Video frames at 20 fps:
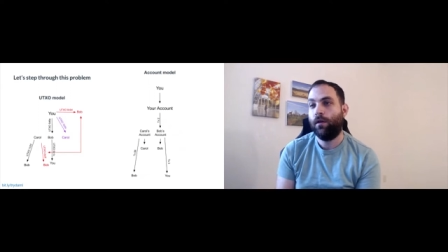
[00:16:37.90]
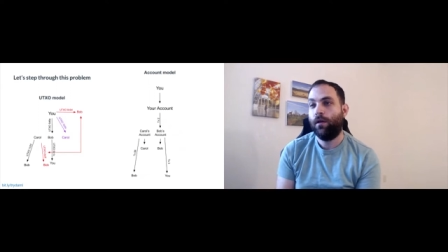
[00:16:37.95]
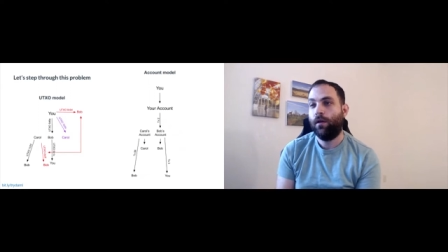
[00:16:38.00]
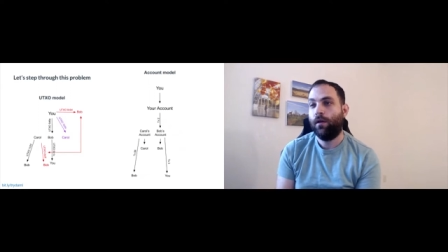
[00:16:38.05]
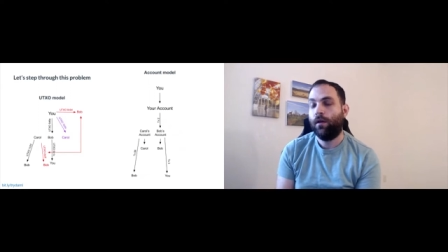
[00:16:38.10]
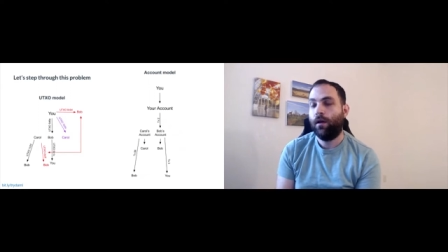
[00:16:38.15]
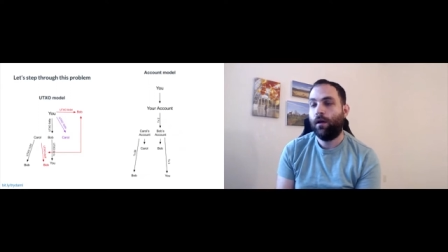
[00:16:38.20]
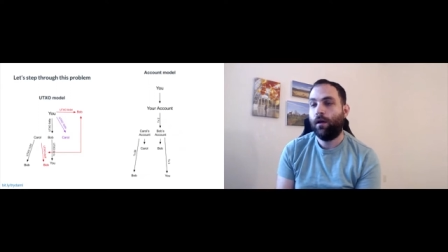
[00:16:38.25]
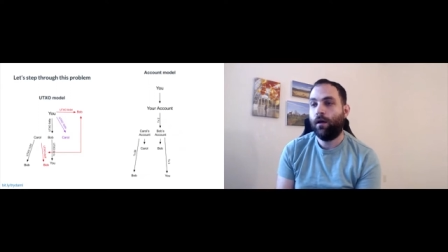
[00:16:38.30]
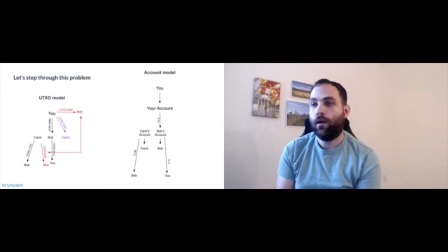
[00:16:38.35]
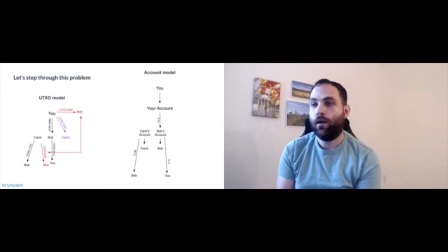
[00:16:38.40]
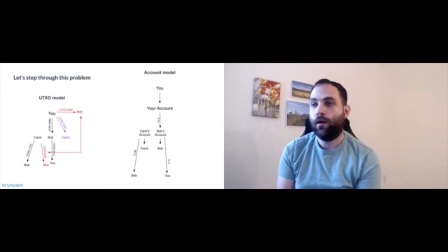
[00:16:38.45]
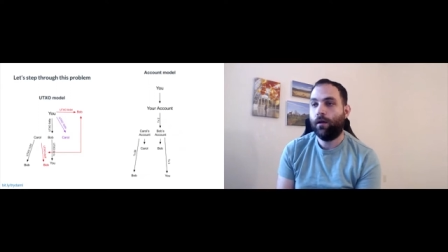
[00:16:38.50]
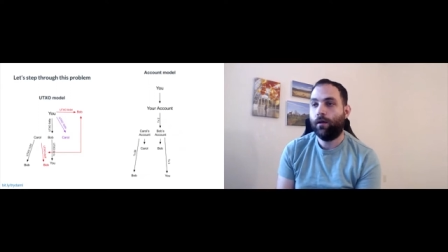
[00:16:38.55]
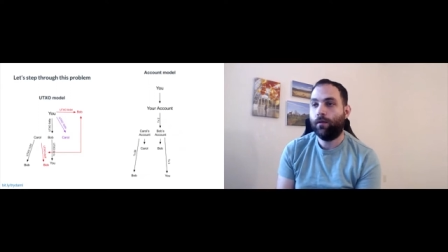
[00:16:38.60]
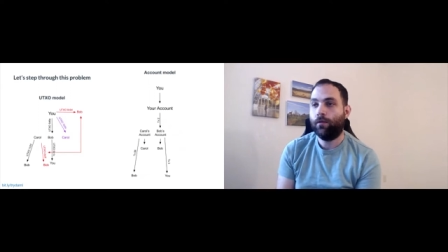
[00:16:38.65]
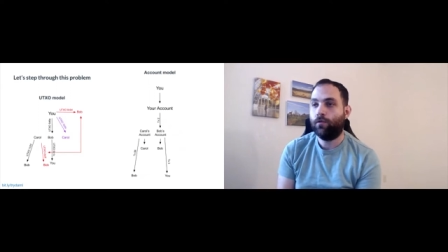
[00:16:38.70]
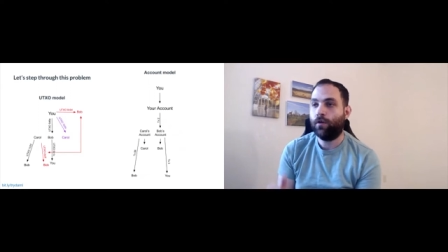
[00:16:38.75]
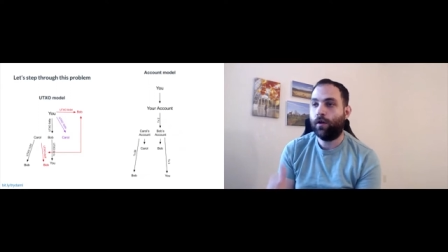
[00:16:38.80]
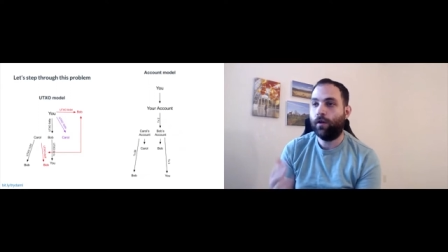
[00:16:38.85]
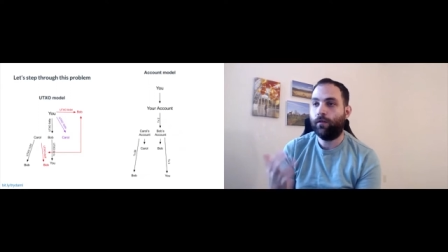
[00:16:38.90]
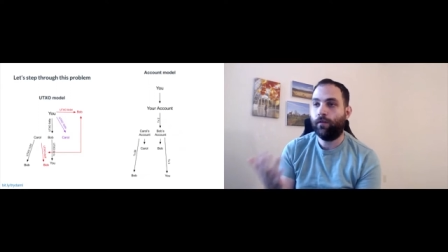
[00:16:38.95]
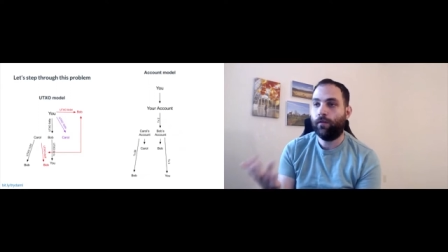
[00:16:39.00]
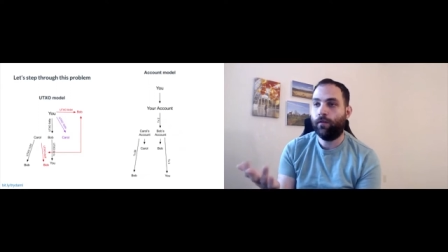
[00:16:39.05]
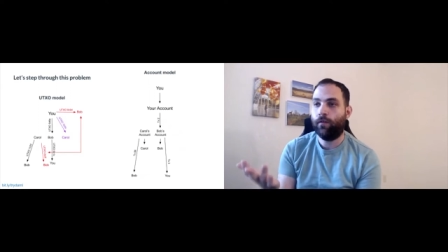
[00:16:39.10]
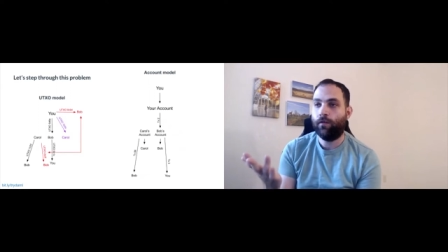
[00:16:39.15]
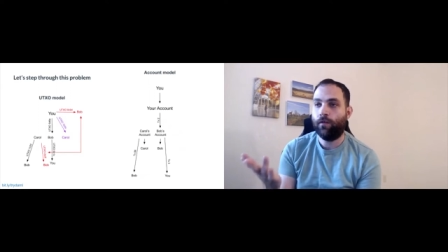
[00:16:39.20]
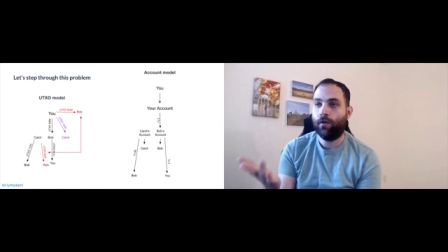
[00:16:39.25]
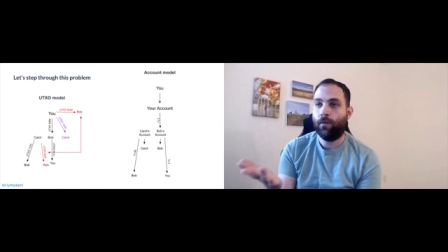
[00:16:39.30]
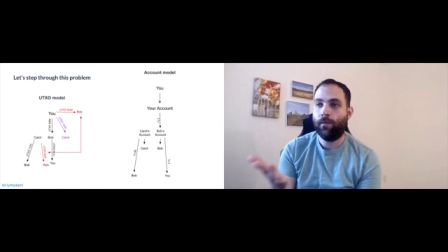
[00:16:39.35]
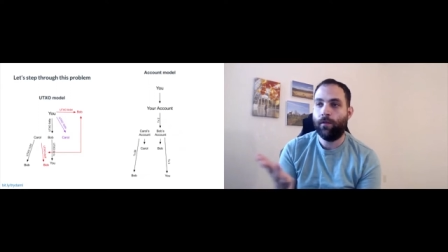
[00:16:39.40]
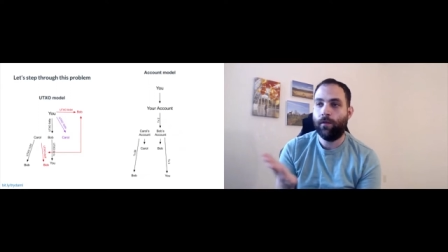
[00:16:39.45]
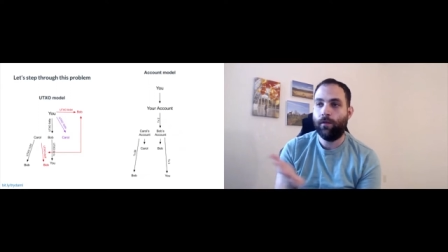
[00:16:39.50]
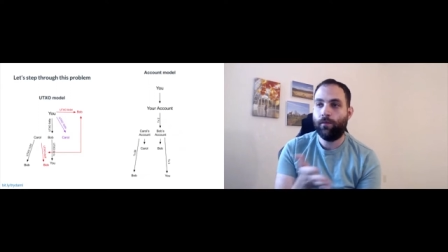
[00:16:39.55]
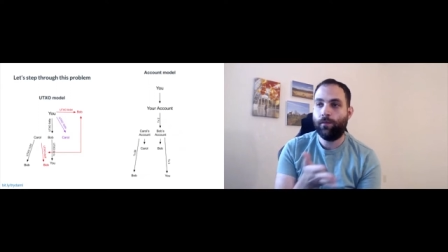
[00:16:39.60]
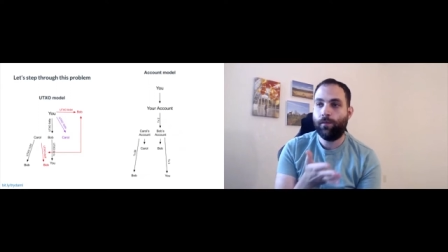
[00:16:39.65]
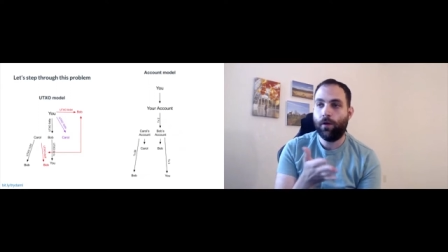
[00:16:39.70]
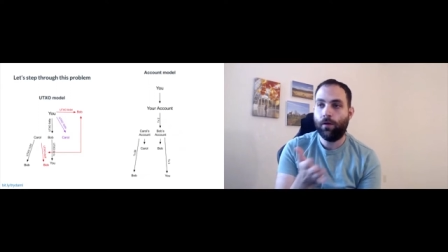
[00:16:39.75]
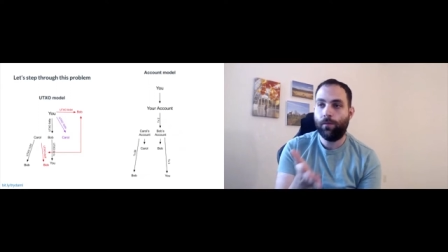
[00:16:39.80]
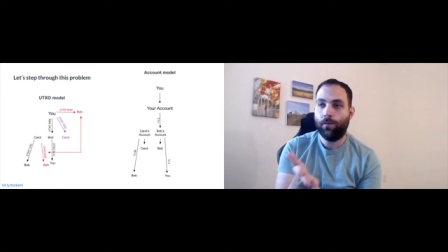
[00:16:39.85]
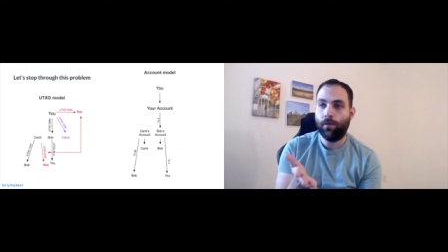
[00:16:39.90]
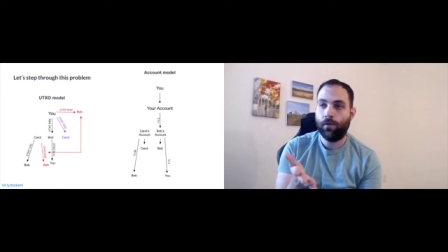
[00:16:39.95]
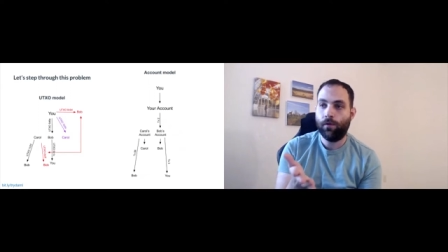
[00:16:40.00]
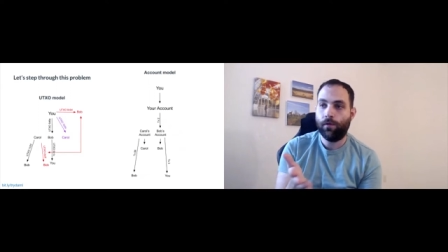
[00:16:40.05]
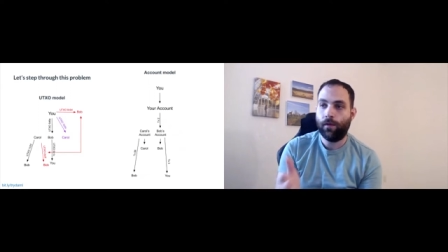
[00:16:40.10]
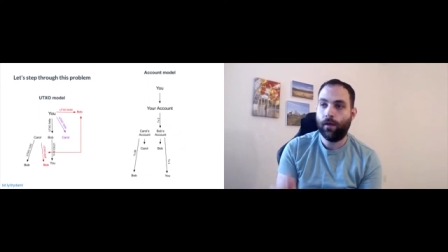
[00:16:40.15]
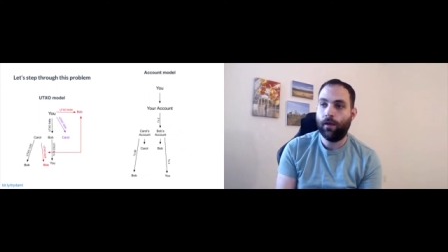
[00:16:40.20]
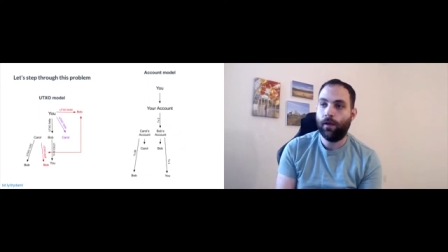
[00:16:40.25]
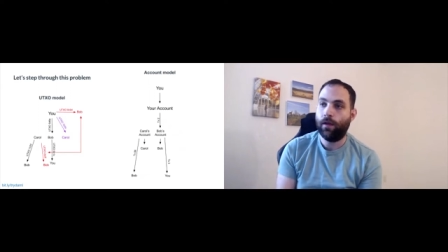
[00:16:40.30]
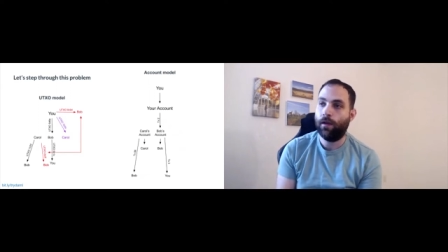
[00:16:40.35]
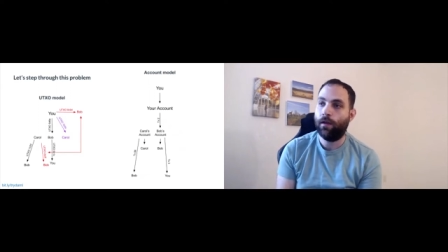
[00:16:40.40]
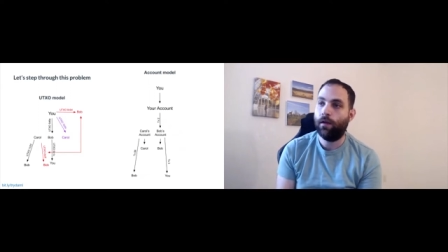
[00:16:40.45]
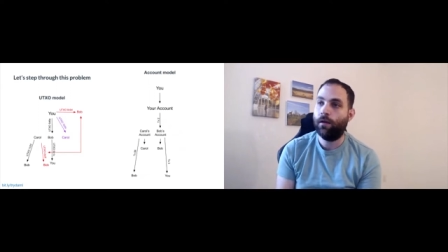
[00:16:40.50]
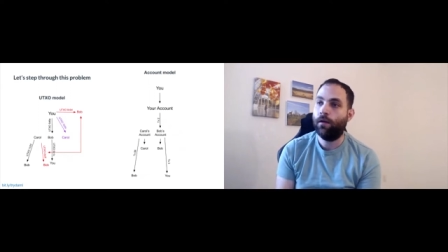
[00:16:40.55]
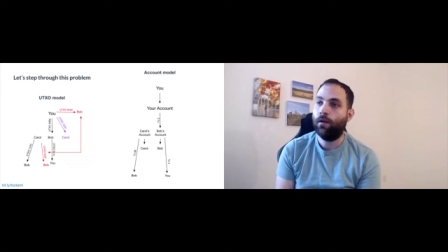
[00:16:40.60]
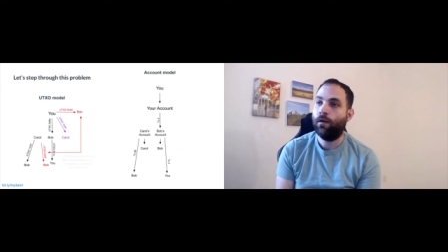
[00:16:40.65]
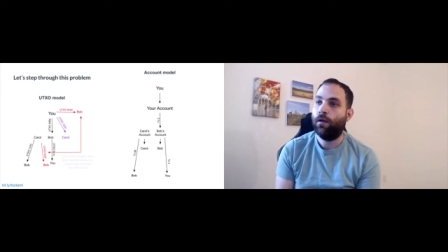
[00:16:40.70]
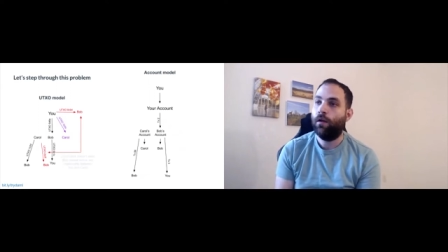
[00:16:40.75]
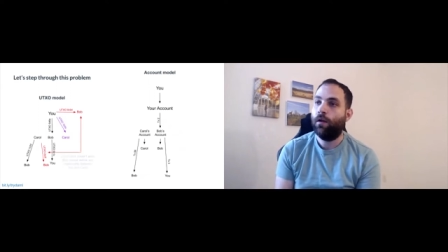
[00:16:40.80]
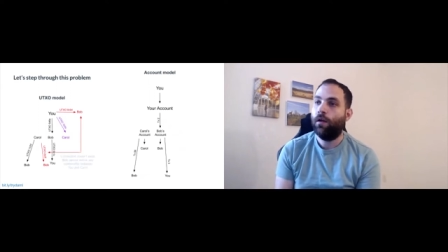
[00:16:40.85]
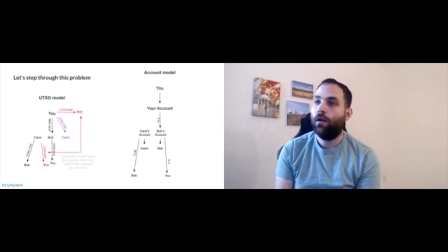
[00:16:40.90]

uh, tries to determine this purple thing here,